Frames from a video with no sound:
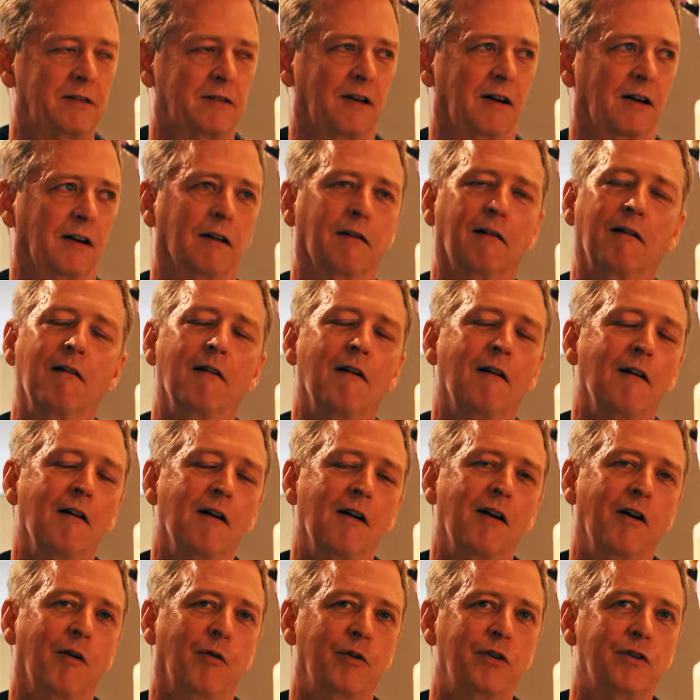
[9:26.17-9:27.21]
said,
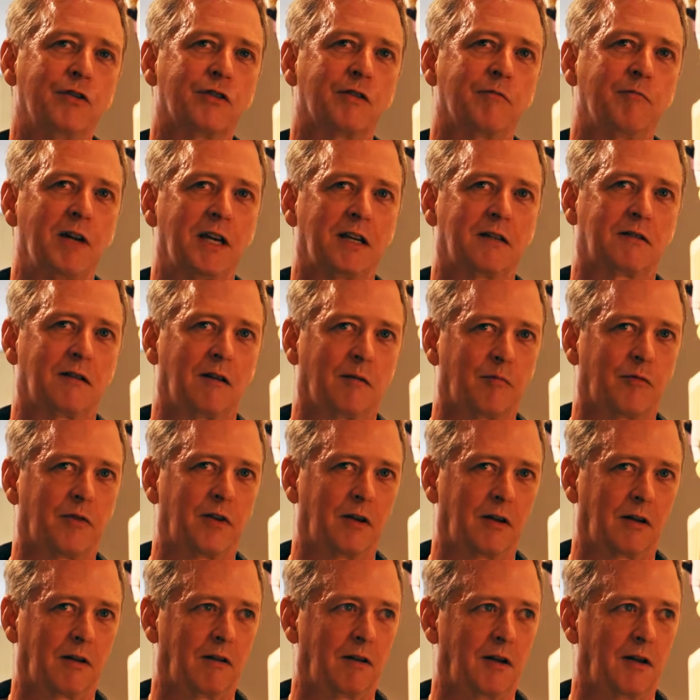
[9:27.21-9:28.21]
well, you should make something